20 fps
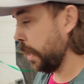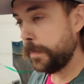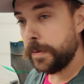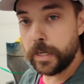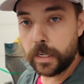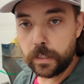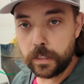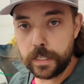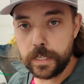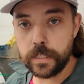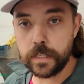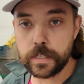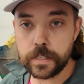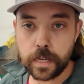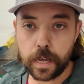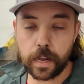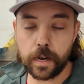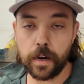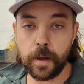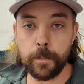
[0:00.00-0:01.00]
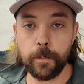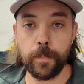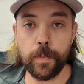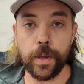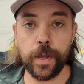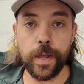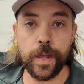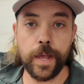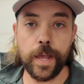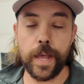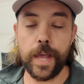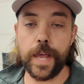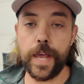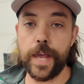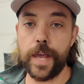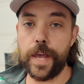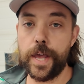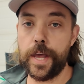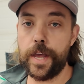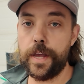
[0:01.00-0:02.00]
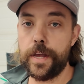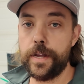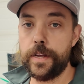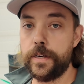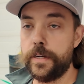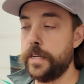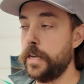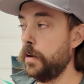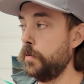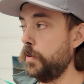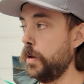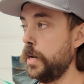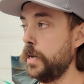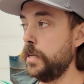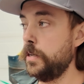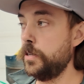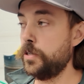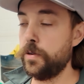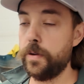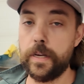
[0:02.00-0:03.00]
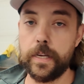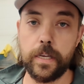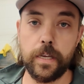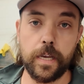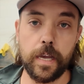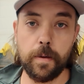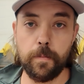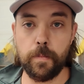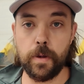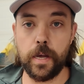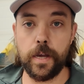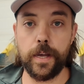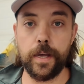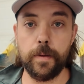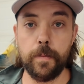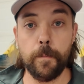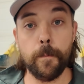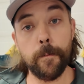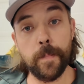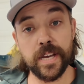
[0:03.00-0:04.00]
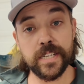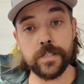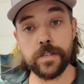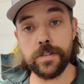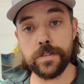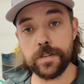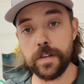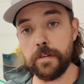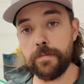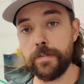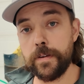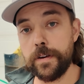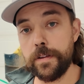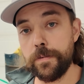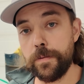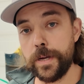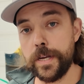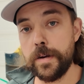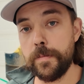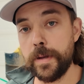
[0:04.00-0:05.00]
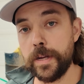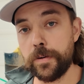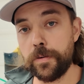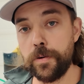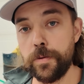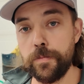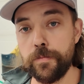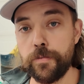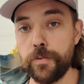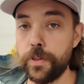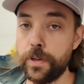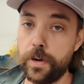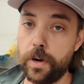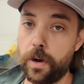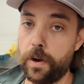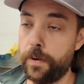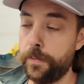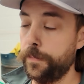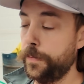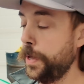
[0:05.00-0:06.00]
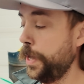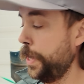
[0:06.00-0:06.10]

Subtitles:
gonna clean this head up and get ready so I can get my messy stuff out of the way to make room for the car.